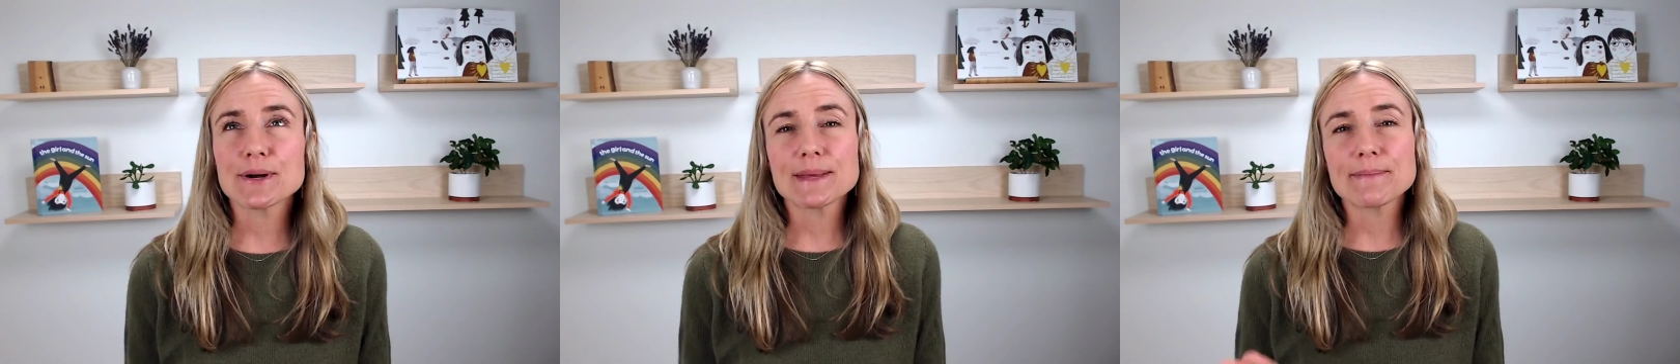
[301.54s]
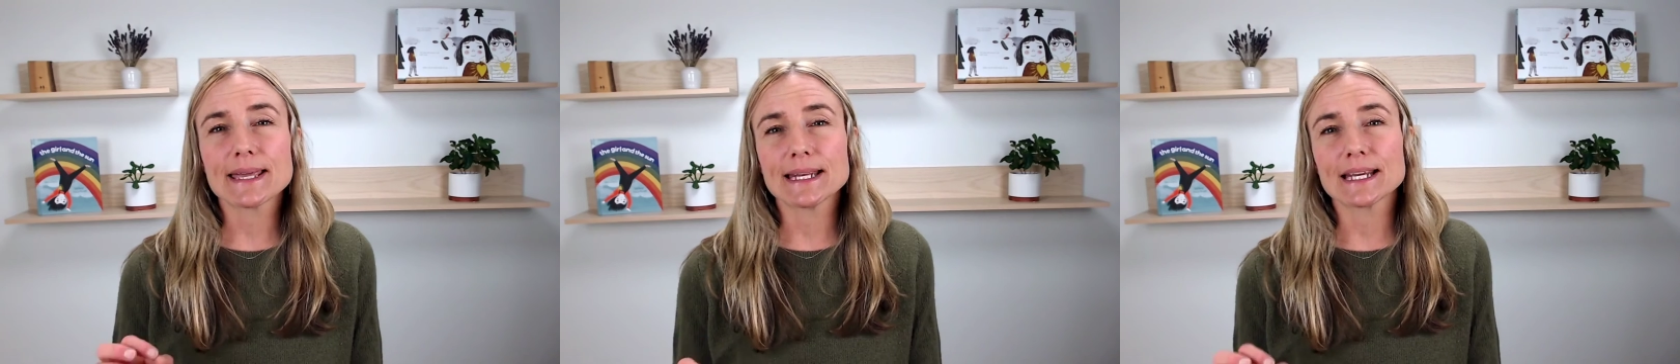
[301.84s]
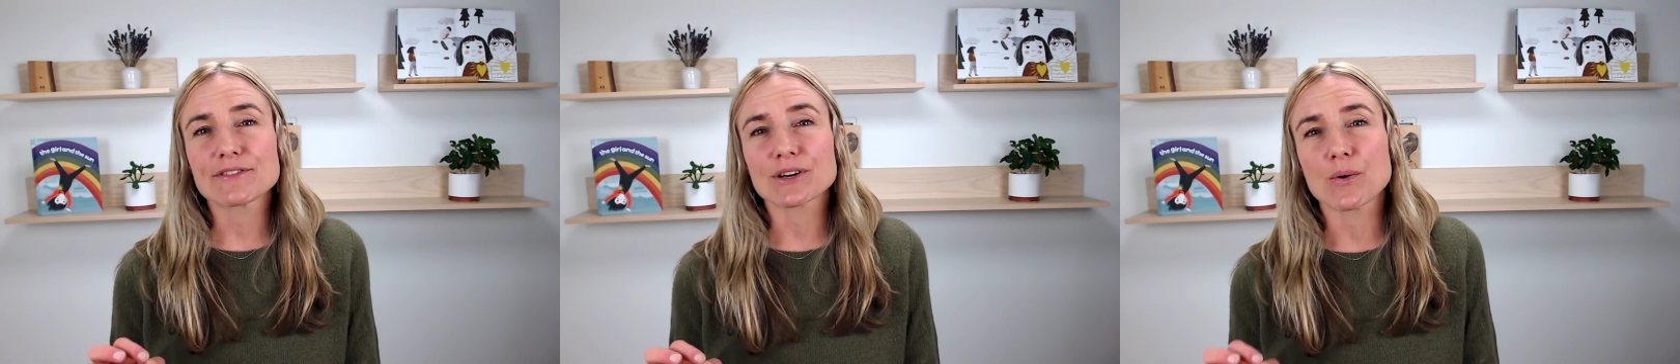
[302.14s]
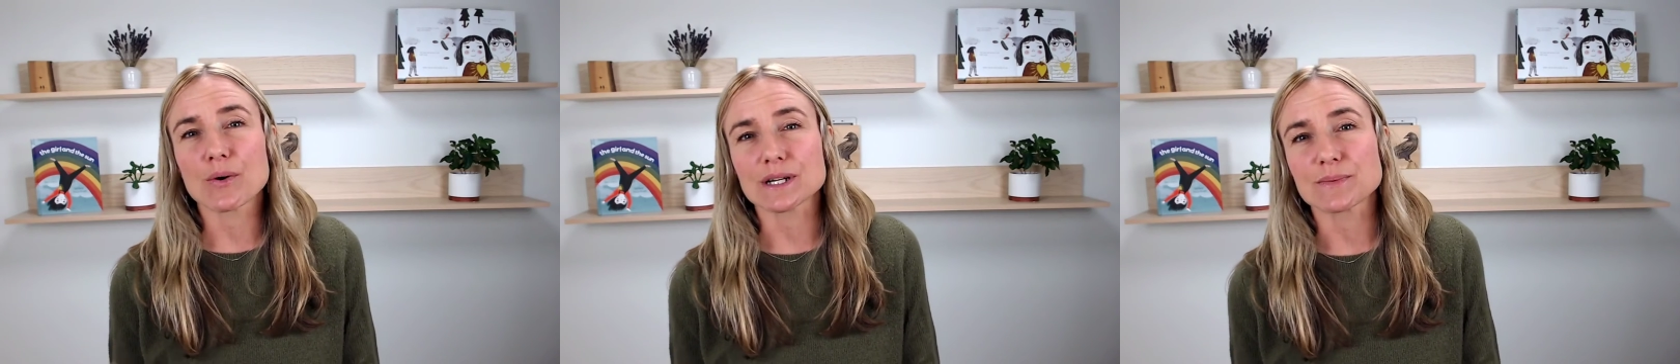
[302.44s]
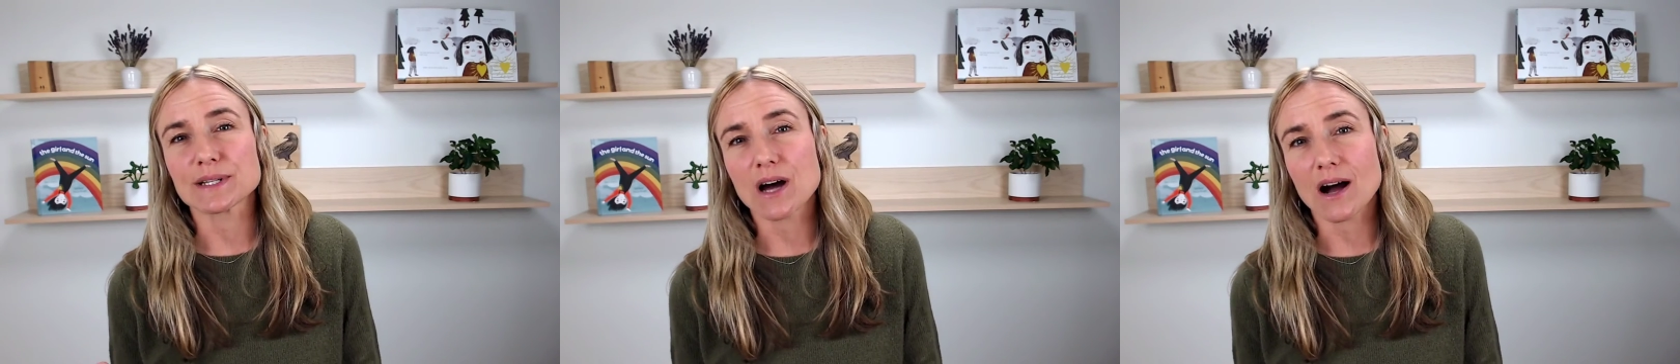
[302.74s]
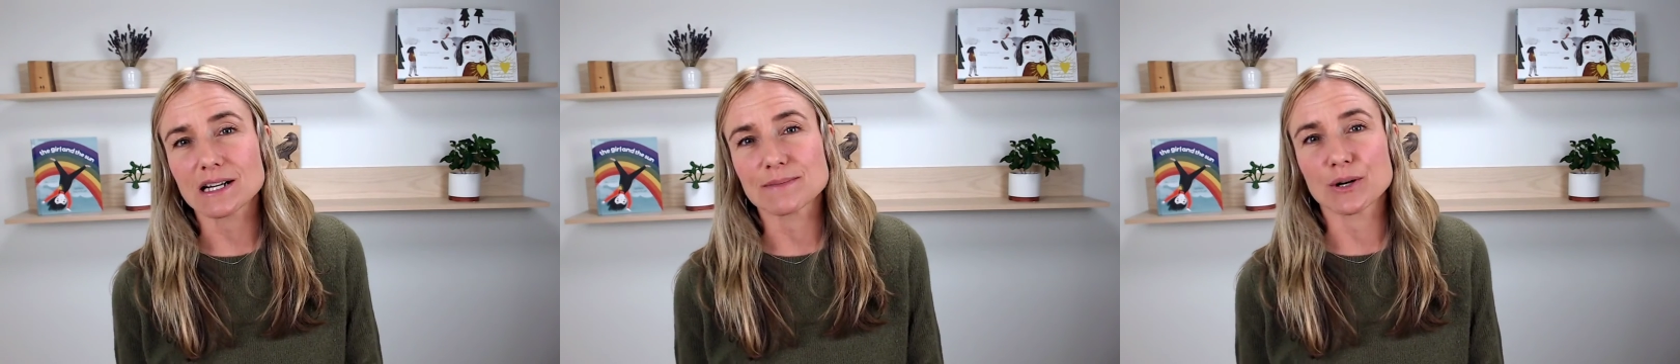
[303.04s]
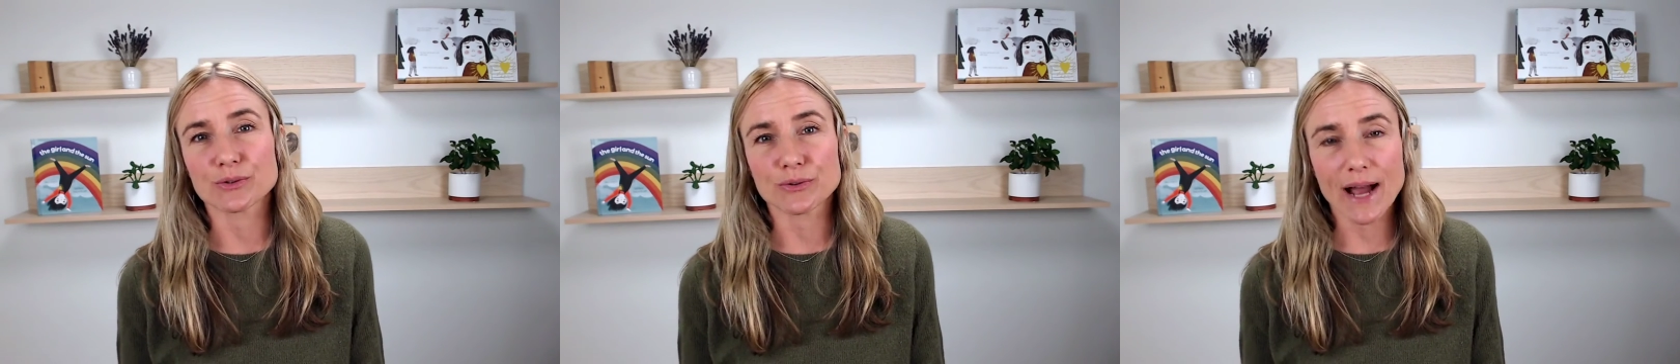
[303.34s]
at the beginning of the course, we talked
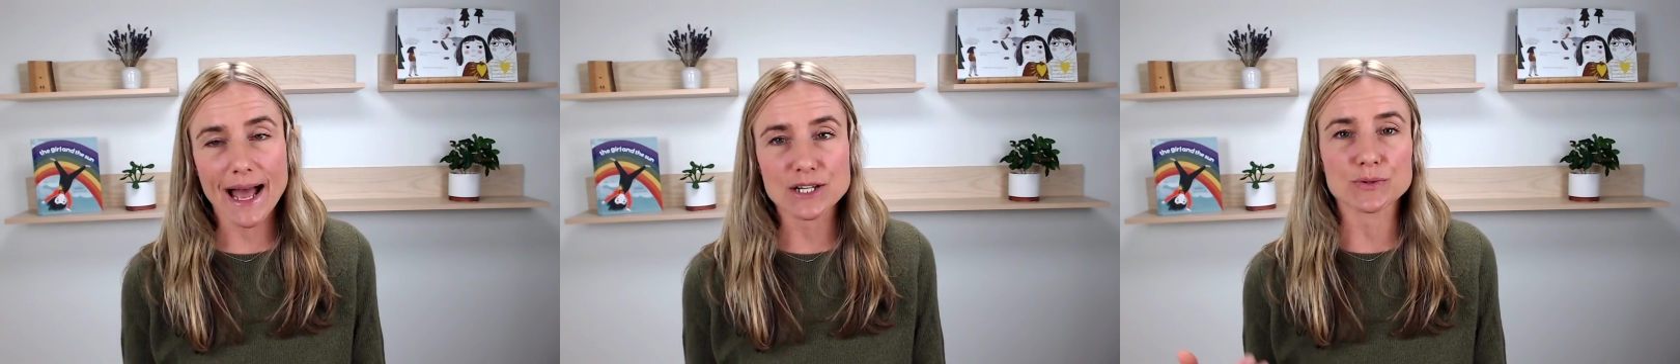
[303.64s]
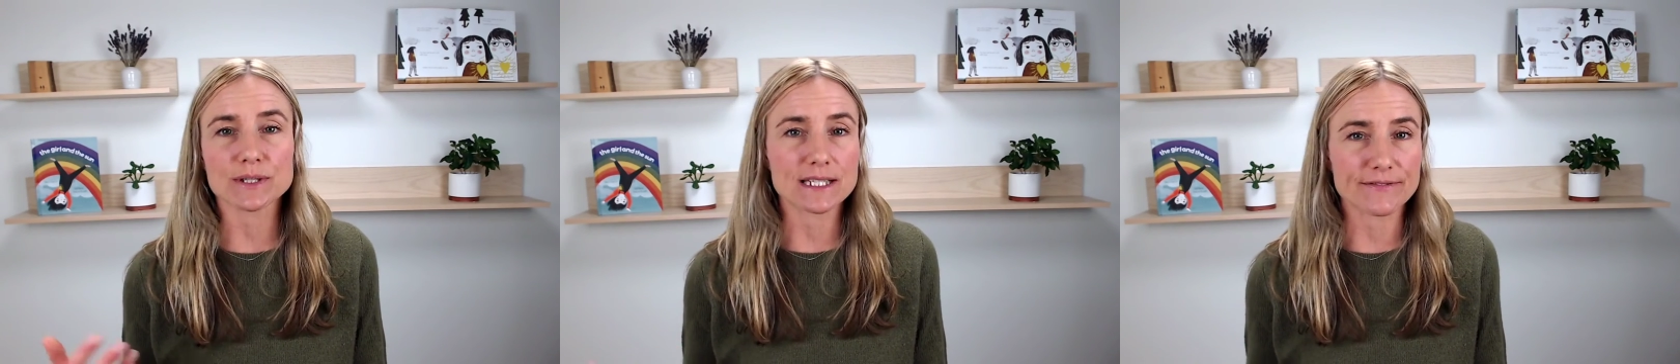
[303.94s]
about gradually